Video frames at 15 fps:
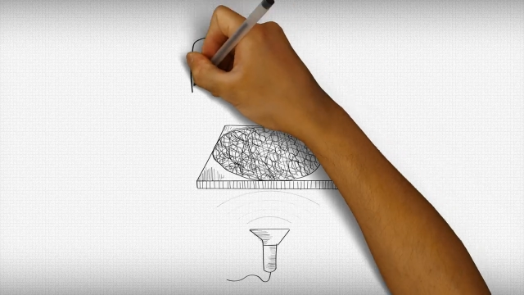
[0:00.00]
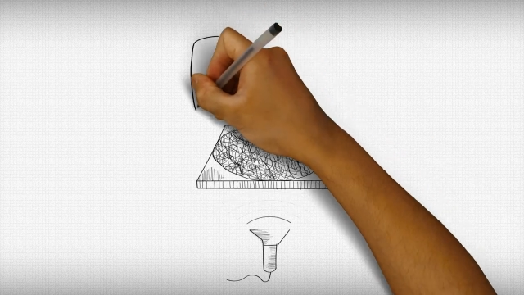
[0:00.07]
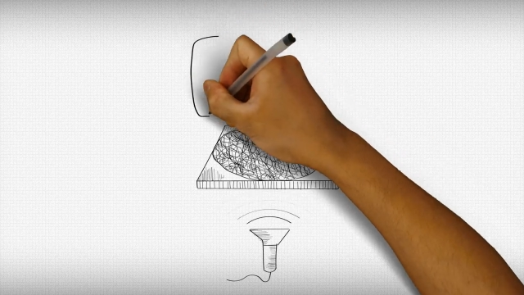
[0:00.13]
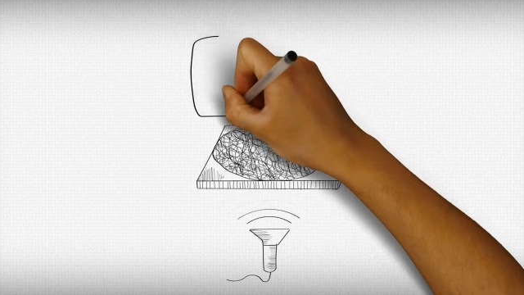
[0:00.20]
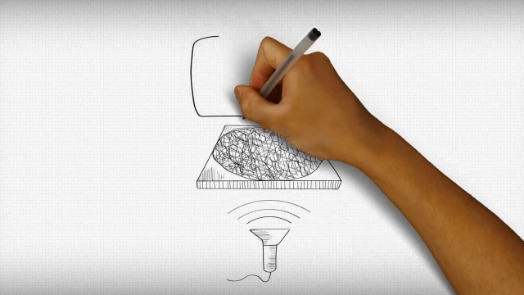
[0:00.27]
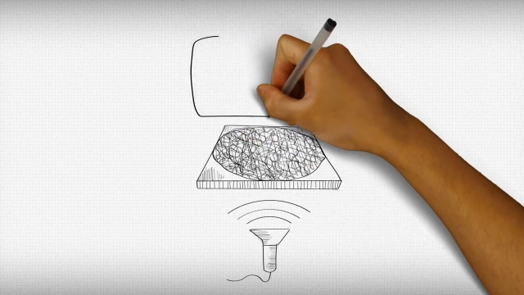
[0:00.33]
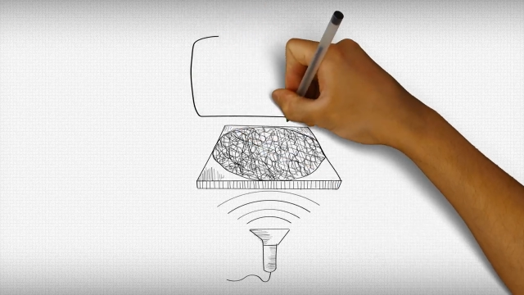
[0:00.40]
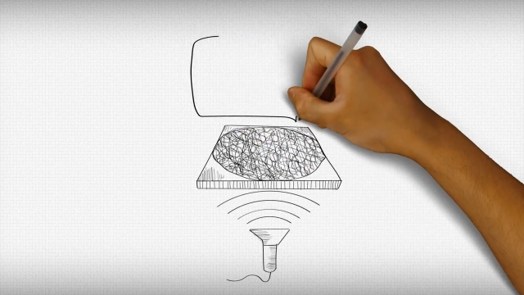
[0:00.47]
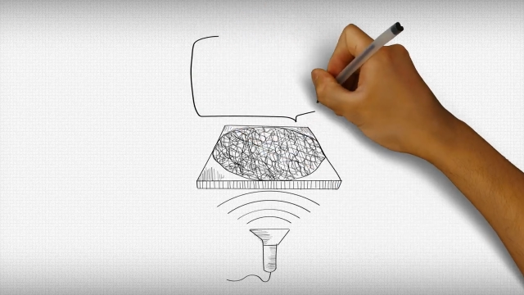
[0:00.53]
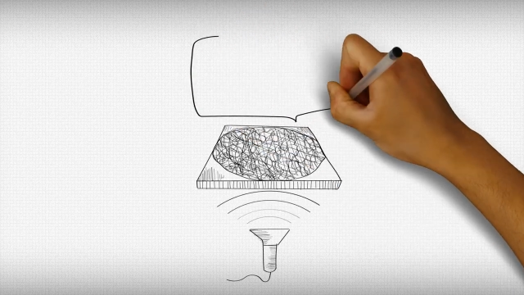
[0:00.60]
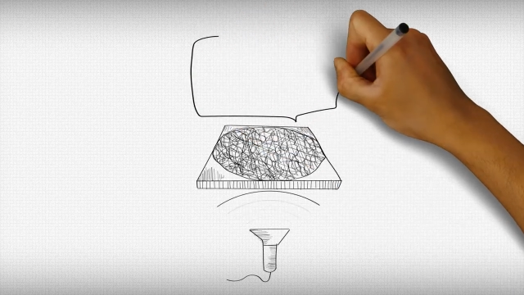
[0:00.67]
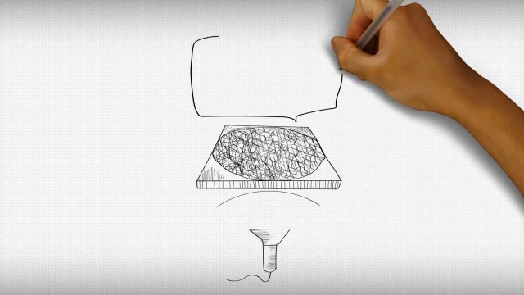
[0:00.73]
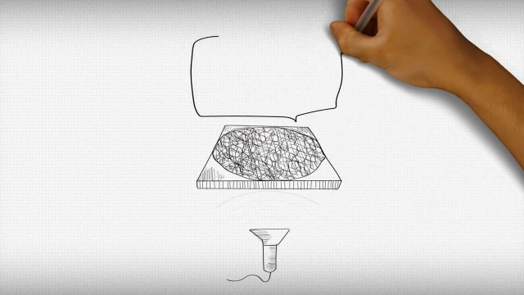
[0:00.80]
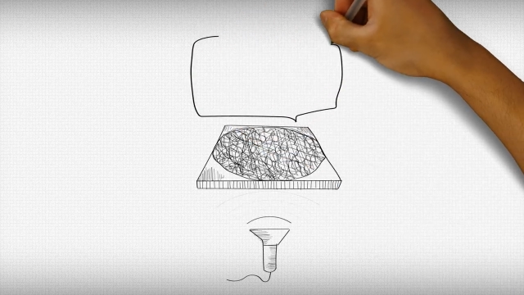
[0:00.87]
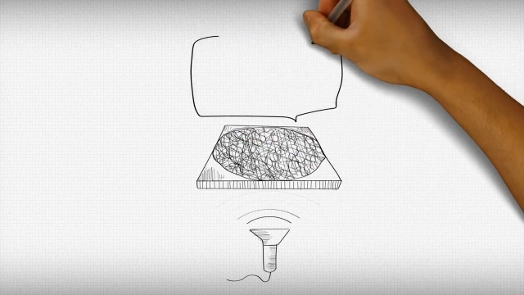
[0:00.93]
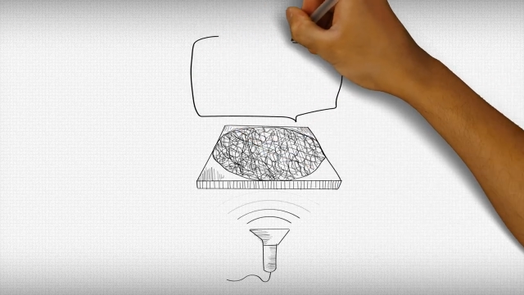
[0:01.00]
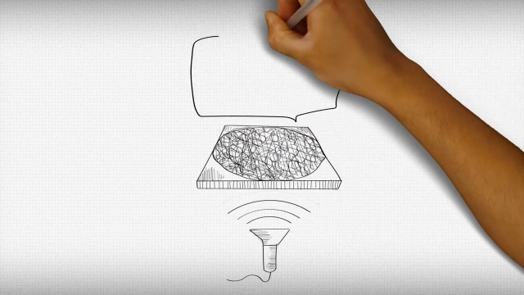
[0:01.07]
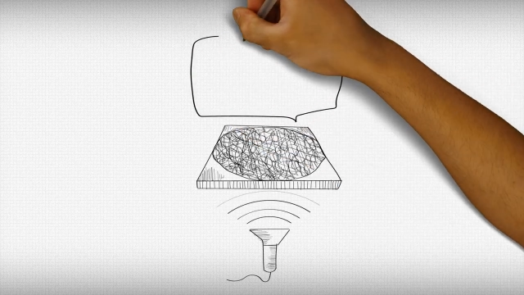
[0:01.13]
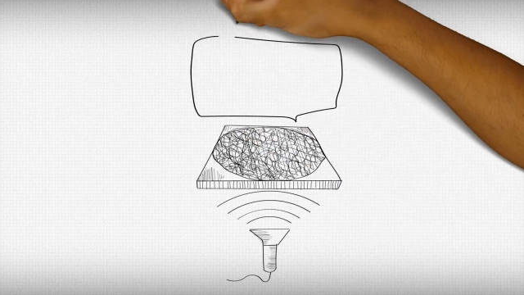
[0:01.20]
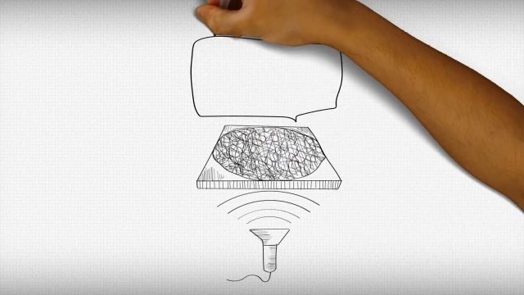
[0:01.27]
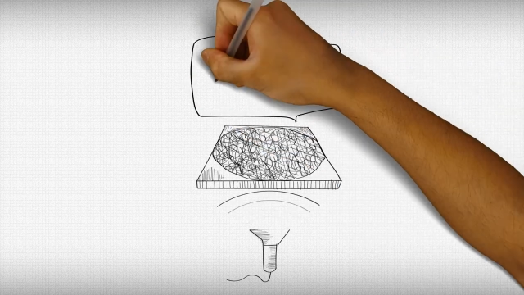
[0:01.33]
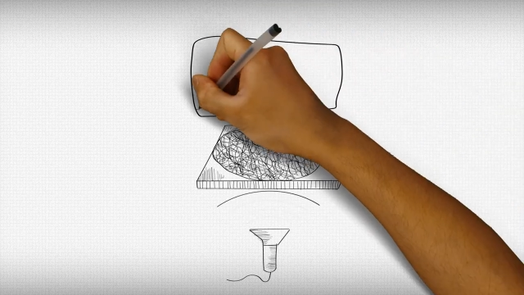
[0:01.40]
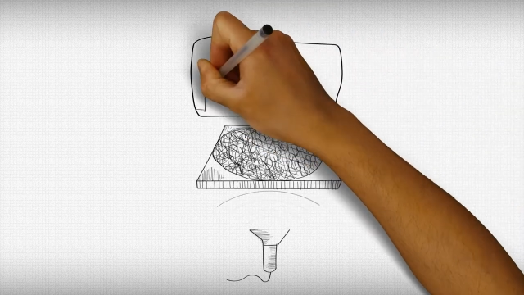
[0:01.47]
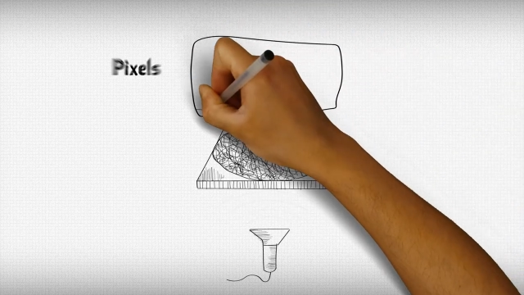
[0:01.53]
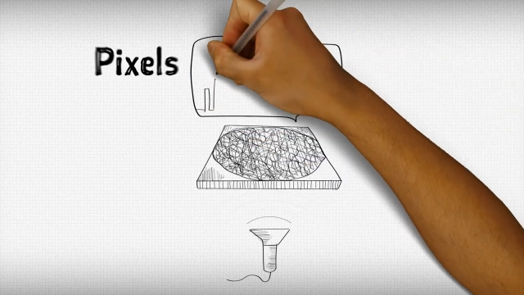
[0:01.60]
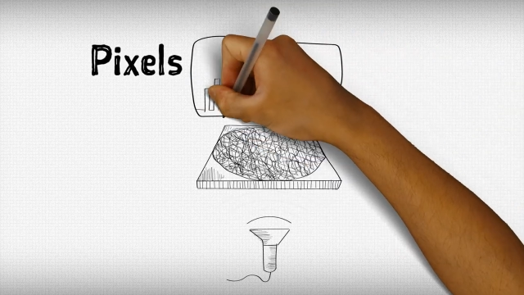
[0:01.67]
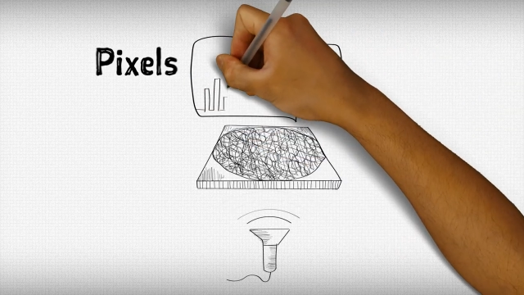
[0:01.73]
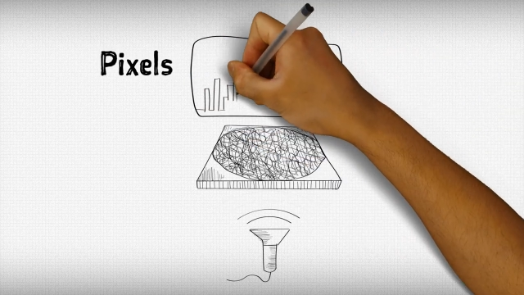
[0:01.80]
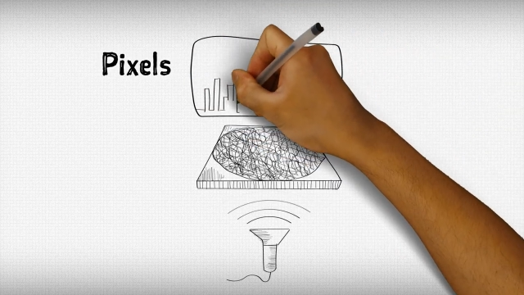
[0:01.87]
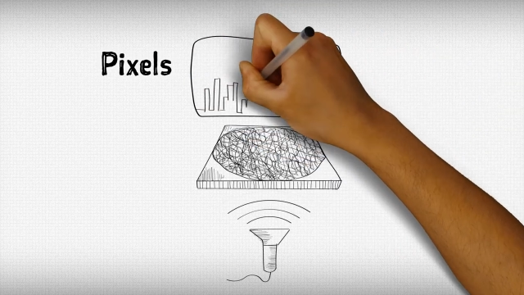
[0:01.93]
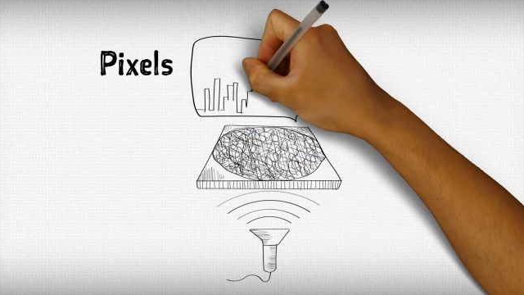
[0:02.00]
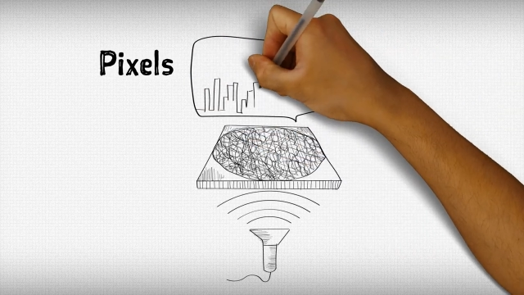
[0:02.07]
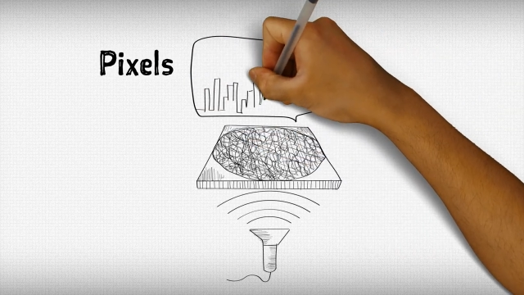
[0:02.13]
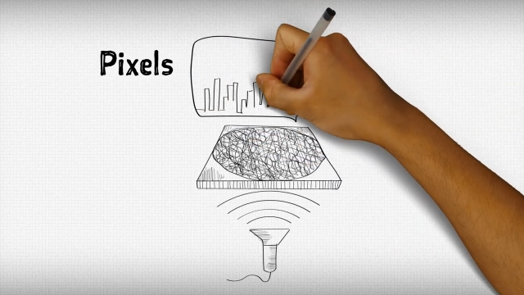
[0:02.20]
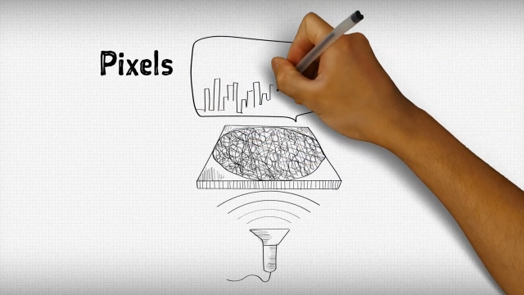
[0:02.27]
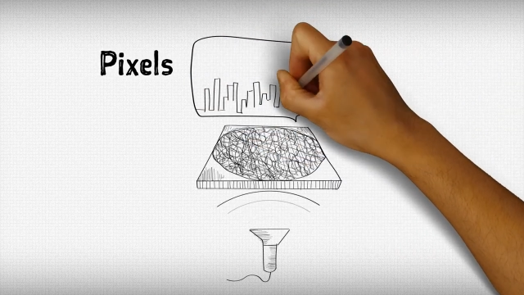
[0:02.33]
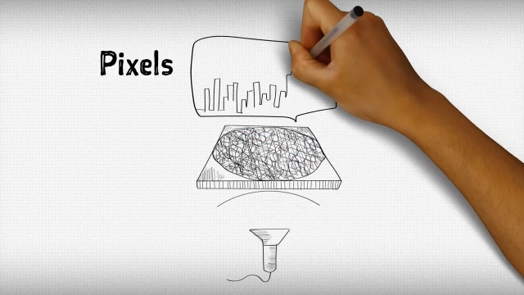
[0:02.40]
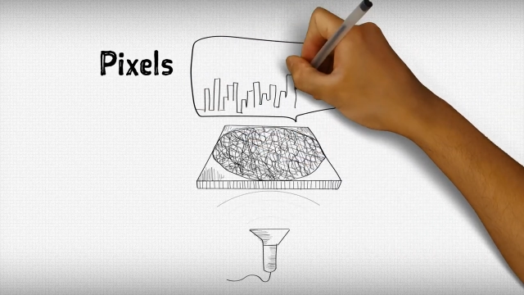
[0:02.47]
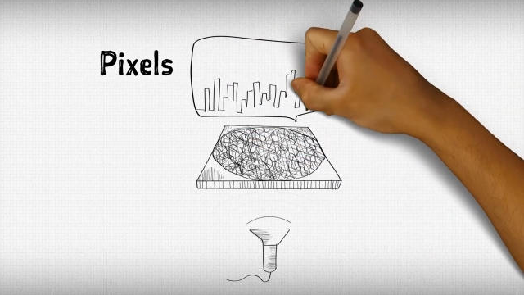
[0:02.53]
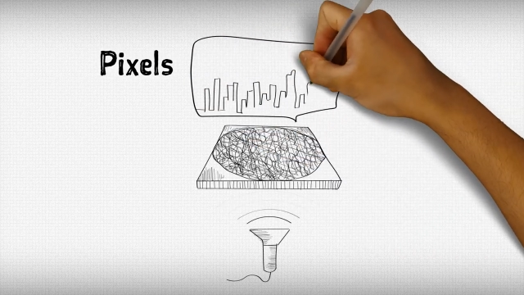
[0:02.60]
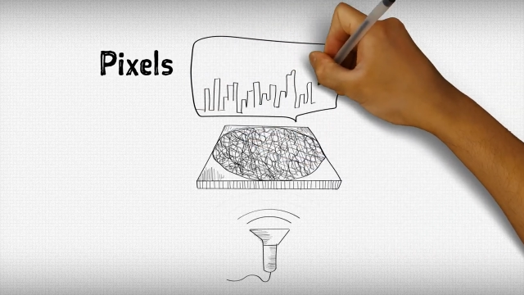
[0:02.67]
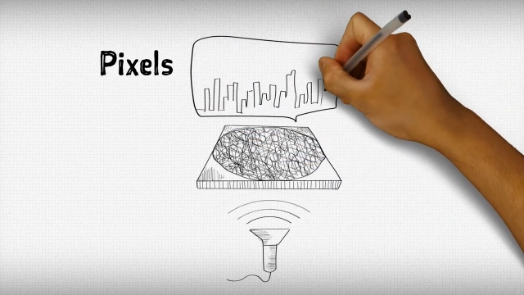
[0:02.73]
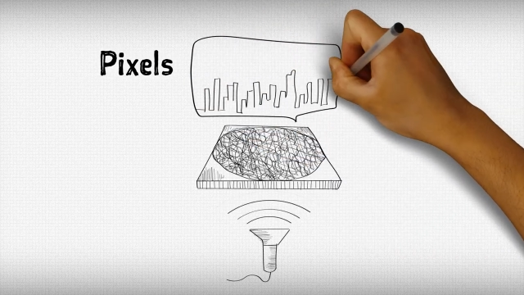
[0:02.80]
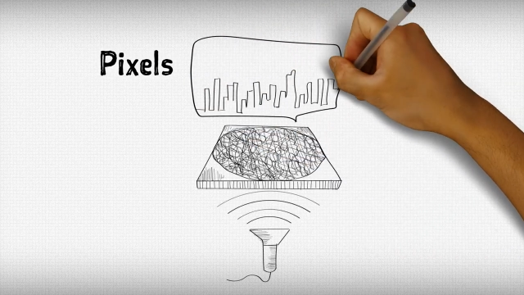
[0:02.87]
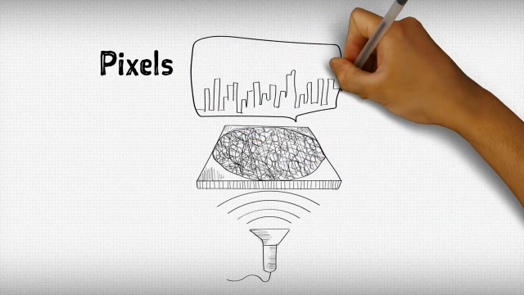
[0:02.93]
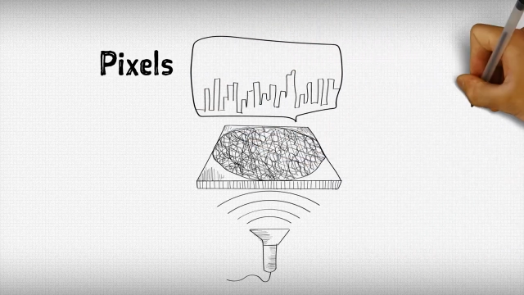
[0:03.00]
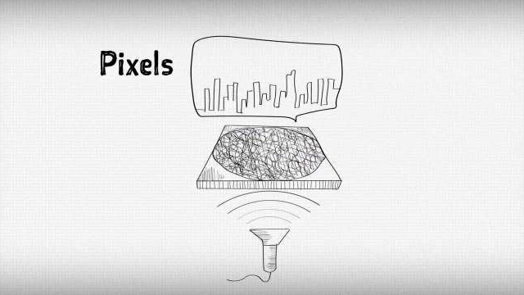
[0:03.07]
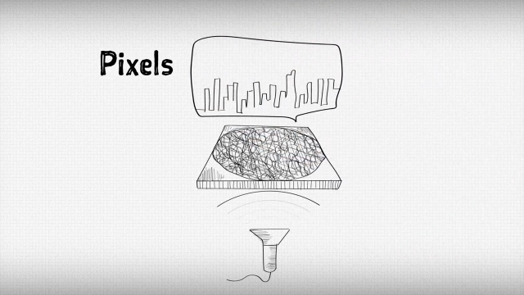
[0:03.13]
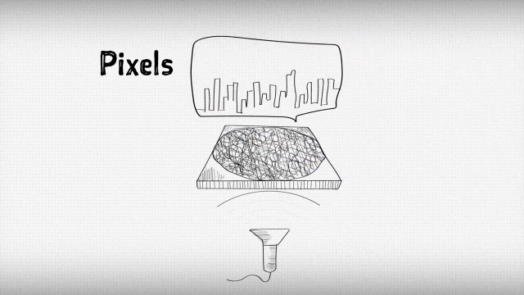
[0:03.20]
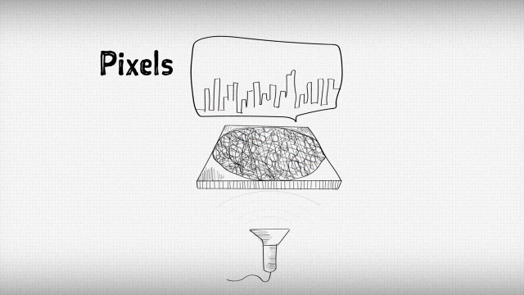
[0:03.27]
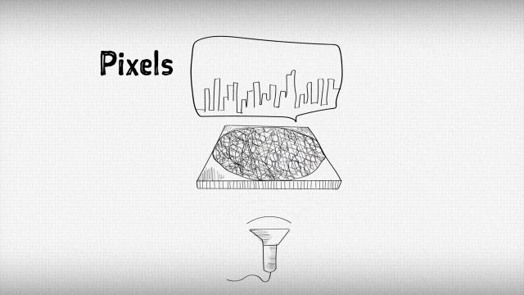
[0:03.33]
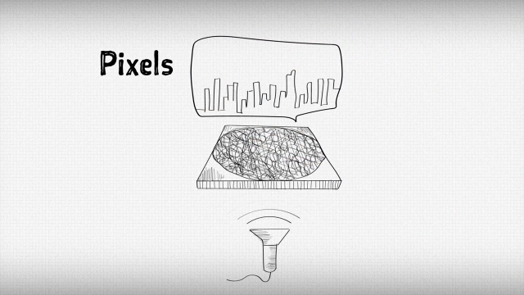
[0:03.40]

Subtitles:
Nobody's mouth can be seen.